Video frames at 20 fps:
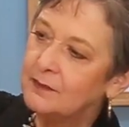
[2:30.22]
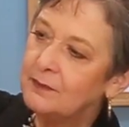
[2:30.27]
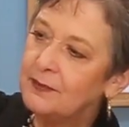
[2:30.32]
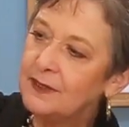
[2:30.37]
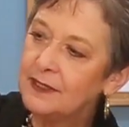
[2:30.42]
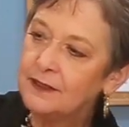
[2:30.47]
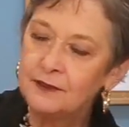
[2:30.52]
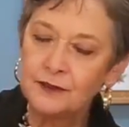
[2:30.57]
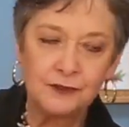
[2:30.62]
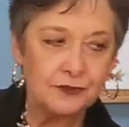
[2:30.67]

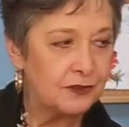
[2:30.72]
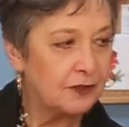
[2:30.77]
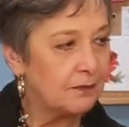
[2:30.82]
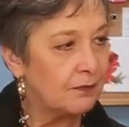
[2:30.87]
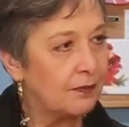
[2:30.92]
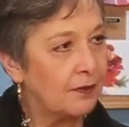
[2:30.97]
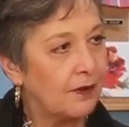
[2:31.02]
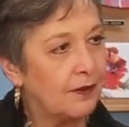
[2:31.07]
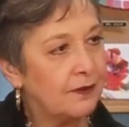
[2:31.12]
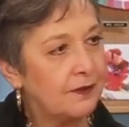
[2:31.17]
pincushion
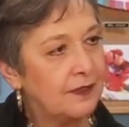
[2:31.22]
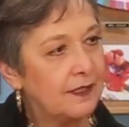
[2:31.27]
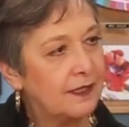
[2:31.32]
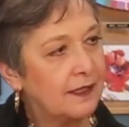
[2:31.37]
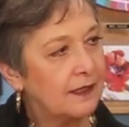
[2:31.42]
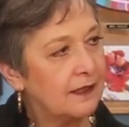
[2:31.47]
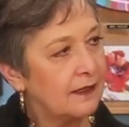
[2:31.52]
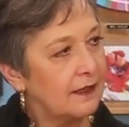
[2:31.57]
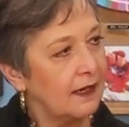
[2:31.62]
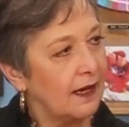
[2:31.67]

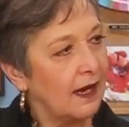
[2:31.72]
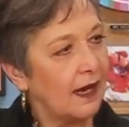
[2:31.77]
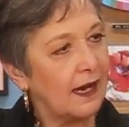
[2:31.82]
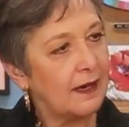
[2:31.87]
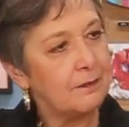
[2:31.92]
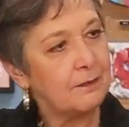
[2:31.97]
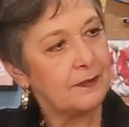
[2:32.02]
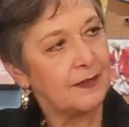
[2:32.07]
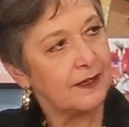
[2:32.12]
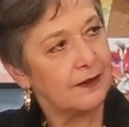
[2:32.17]
protea,
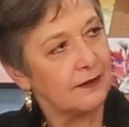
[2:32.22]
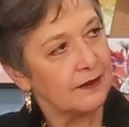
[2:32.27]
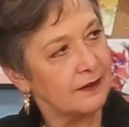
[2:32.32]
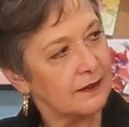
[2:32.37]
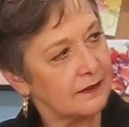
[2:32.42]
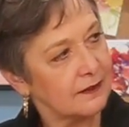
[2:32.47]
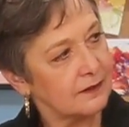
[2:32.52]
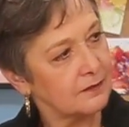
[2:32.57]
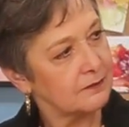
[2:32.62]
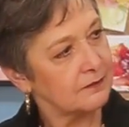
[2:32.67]

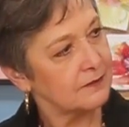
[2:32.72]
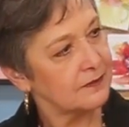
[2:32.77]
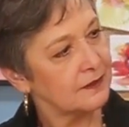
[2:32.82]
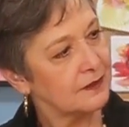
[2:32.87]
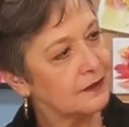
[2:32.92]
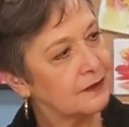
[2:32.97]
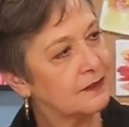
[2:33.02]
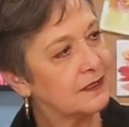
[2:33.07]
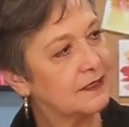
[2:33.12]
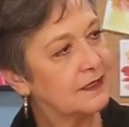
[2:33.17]
hypericum,
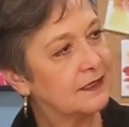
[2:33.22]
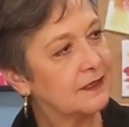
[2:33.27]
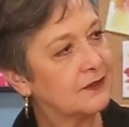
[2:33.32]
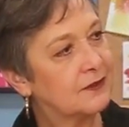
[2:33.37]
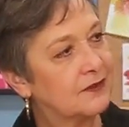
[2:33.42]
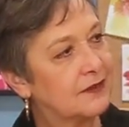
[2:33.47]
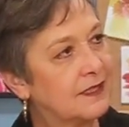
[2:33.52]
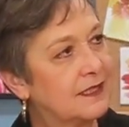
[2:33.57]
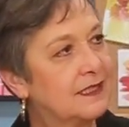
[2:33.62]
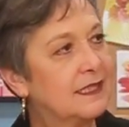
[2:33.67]

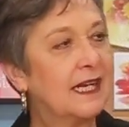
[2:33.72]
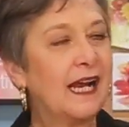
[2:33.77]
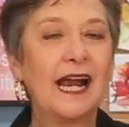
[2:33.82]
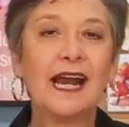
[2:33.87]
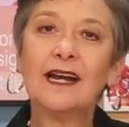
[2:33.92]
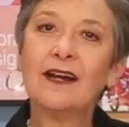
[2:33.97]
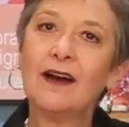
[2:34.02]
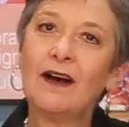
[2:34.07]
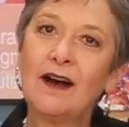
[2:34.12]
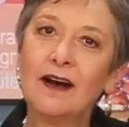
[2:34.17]
leucodendron,
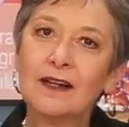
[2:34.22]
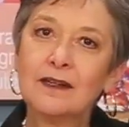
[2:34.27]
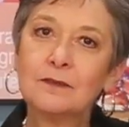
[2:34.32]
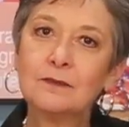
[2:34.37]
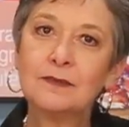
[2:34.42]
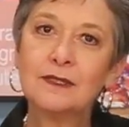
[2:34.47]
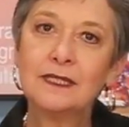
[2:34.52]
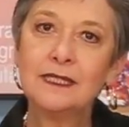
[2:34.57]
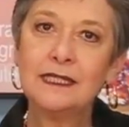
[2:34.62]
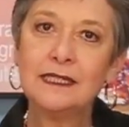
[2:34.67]
and
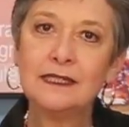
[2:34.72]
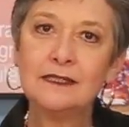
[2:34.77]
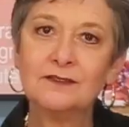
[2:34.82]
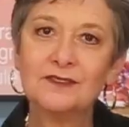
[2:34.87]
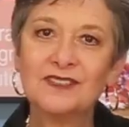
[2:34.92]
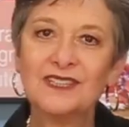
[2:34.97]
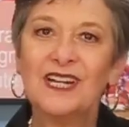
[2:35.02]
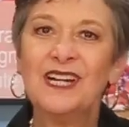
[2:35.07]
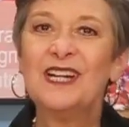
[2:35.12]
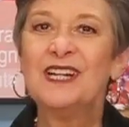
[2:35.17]
autumn
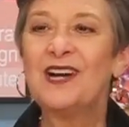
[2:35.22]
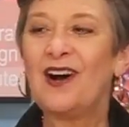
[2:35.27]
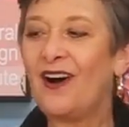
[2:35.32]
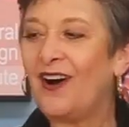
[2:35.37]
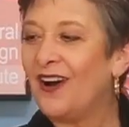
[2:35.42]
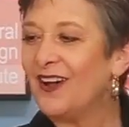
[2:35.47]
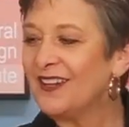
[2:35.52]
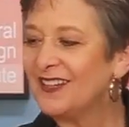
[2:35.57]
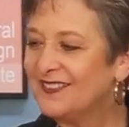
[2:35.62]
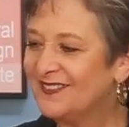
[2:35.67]
leaves.
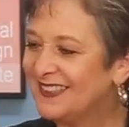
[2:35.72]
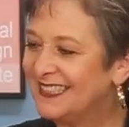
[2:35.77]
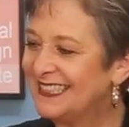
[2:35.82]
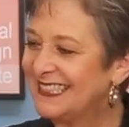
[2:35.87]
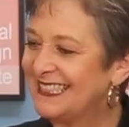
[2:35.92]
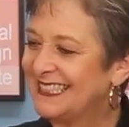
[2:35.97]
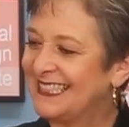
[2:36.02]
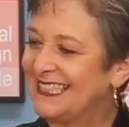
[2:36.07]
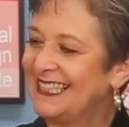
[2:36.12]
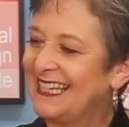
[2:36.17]
All of
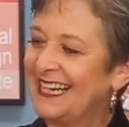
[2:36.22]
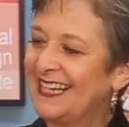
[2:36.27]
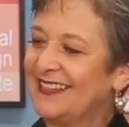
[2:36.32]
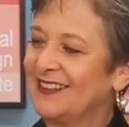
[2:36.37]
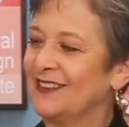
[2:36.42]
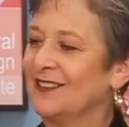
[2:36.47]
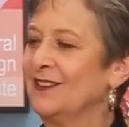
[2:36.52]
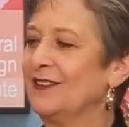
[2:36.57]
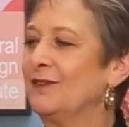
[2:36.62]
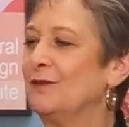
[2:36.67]
this
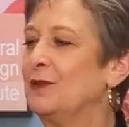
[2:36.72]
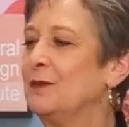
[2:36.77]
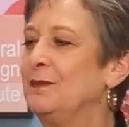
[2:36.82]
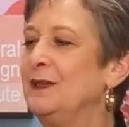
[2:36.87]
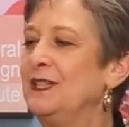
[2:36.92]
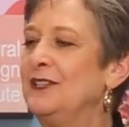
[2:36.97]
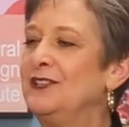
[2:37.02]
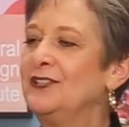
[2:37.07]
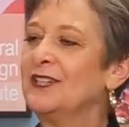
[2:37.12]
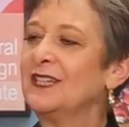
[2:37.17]
together will
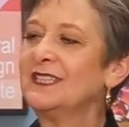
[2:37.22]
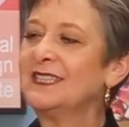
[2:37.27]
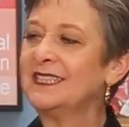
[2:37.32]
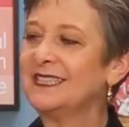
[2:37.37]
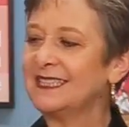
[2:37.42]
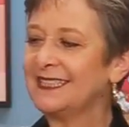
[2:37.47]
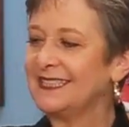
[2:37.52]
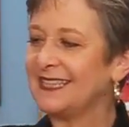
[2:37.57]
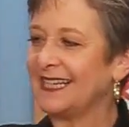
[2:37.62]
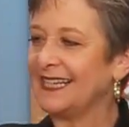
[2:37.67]
be just
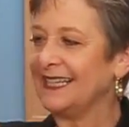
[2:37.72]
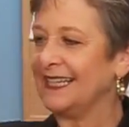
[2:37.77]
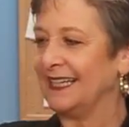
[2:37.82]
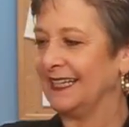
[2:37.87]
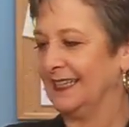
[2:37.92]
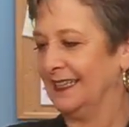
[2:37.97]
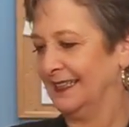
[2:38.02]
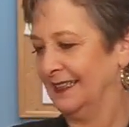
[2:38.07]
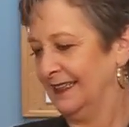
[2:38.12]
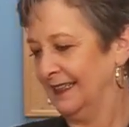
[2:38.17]

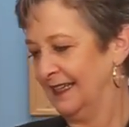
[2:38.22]
stunning.